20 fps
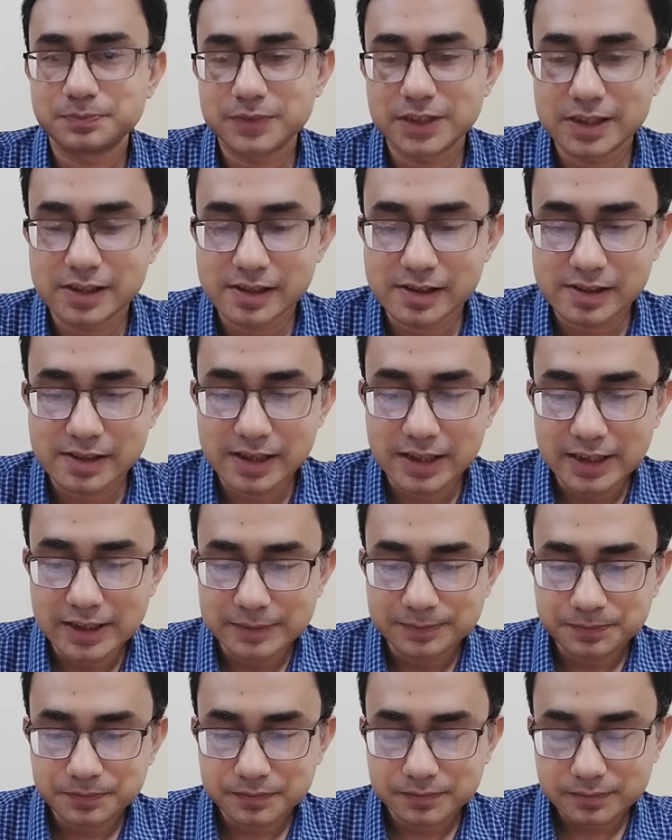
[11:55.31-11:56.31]
this is
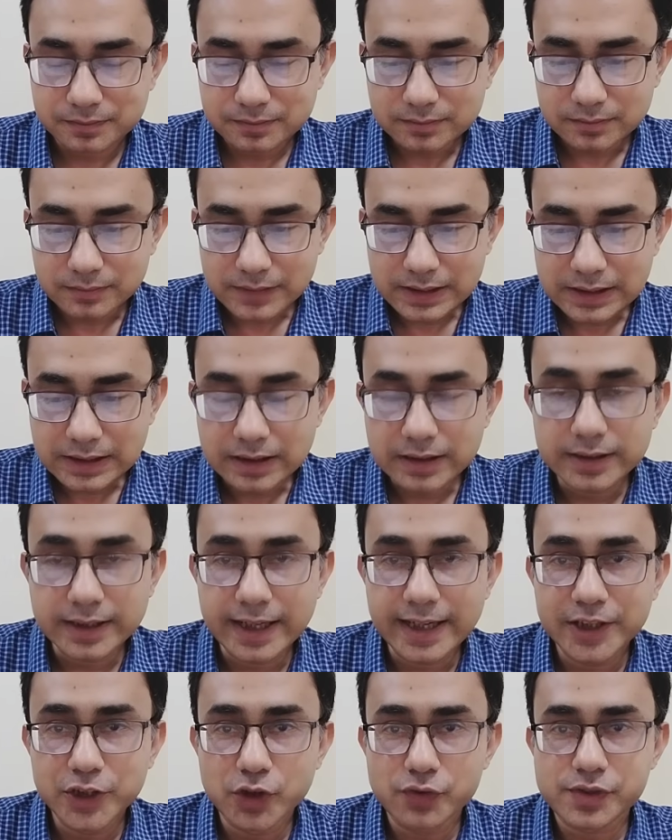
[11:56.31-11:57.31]
the
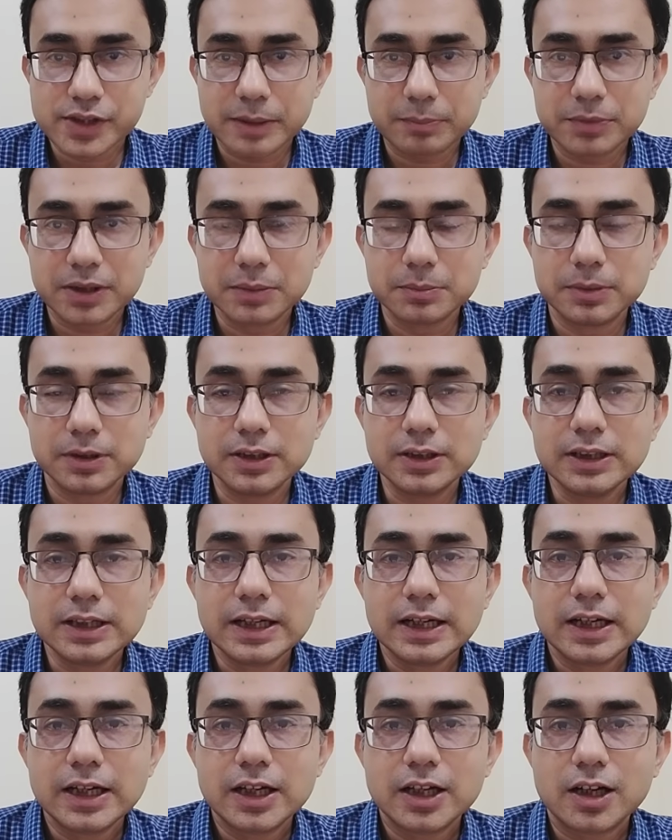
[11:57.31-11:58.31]
end of September.
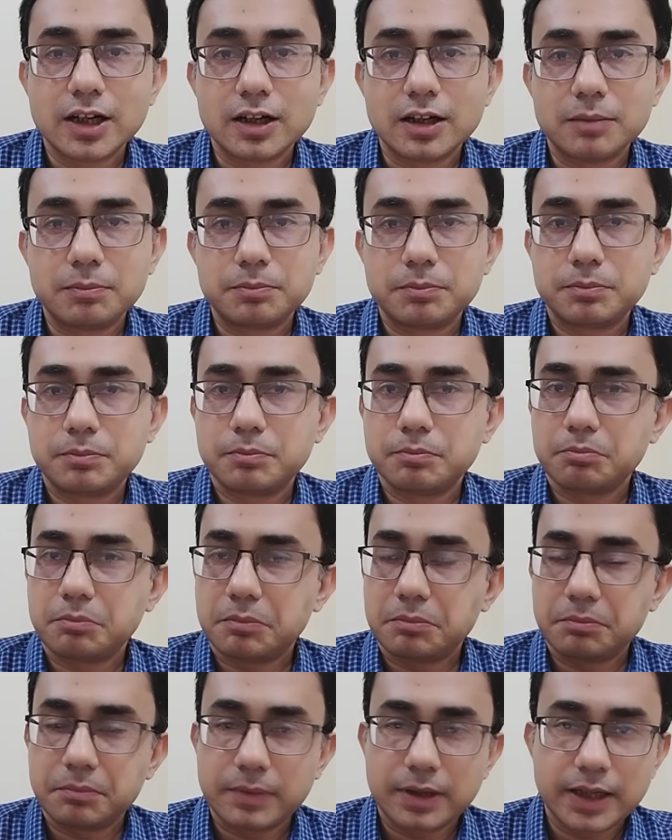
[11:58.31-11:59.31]

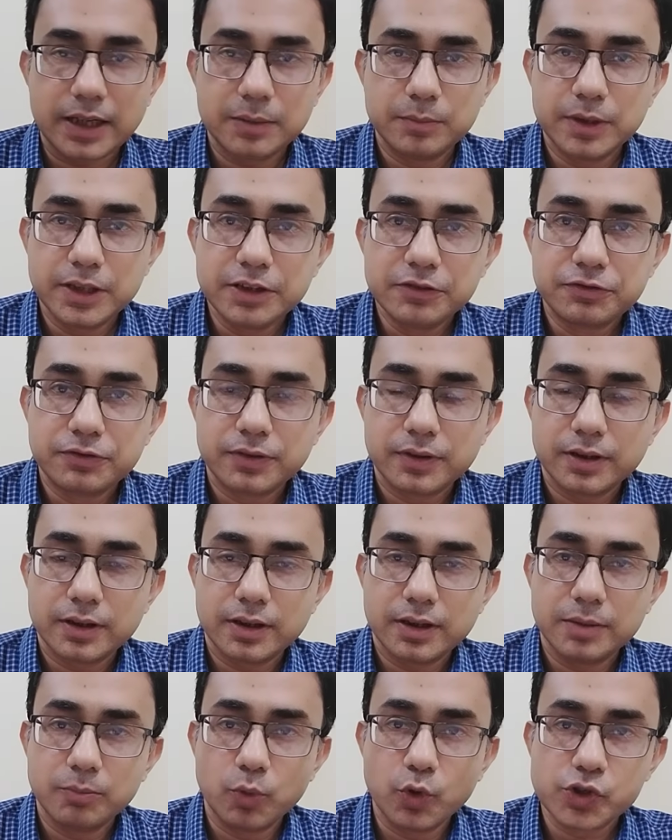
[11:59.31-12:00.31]
I believe
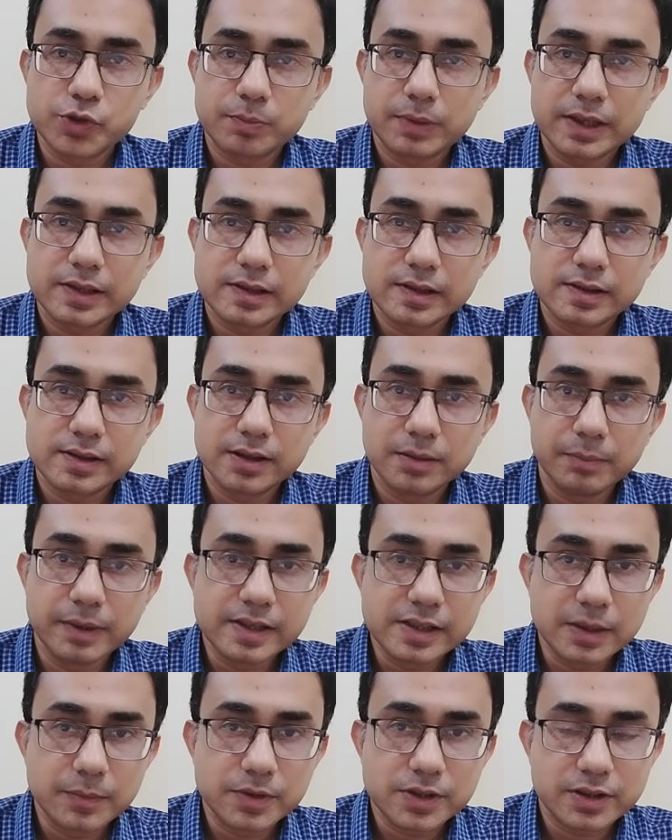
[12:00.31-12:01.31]
in most places the
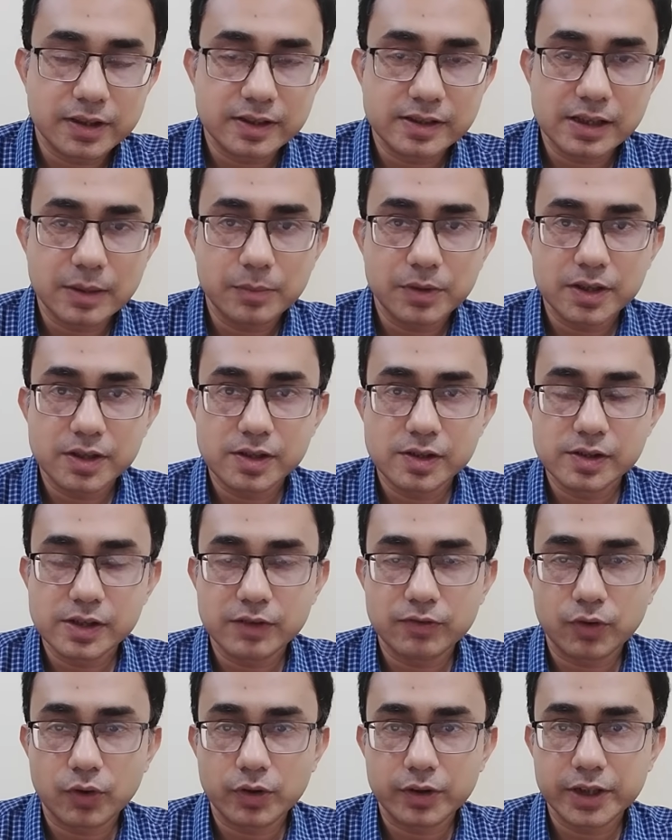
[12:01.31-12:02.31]
mid-semester examinations
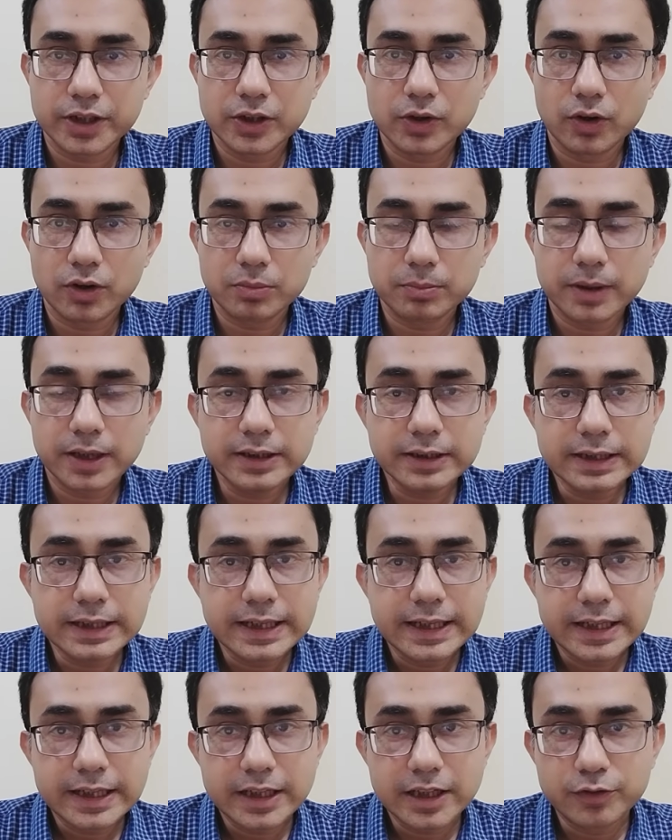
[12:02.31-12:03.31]
have already gone by.
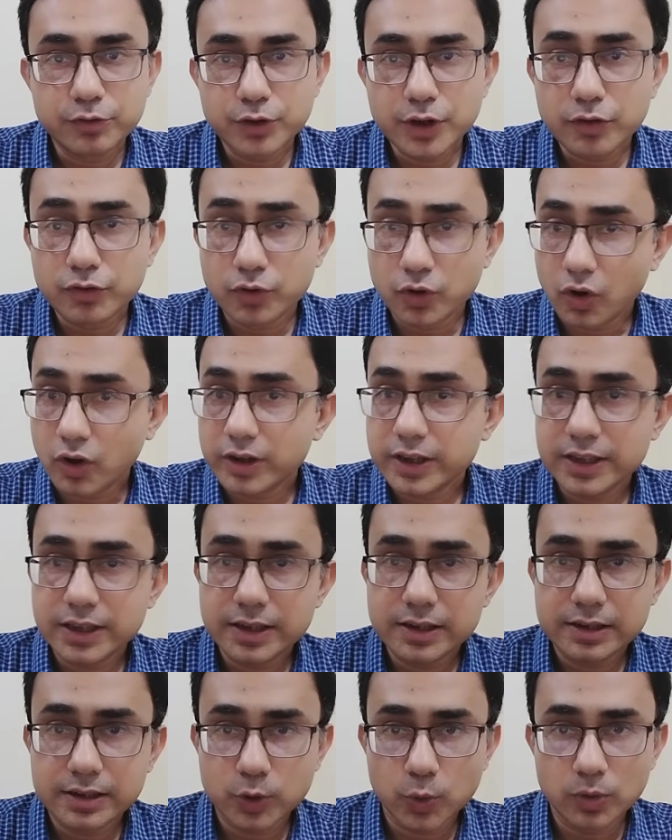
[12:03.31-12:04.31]
If you have not
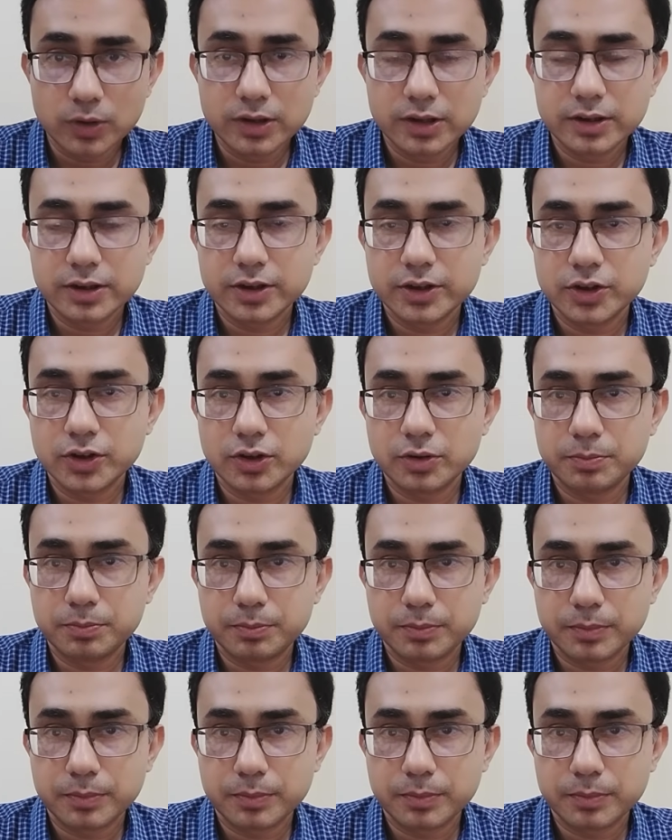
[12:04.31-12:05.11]
yet told your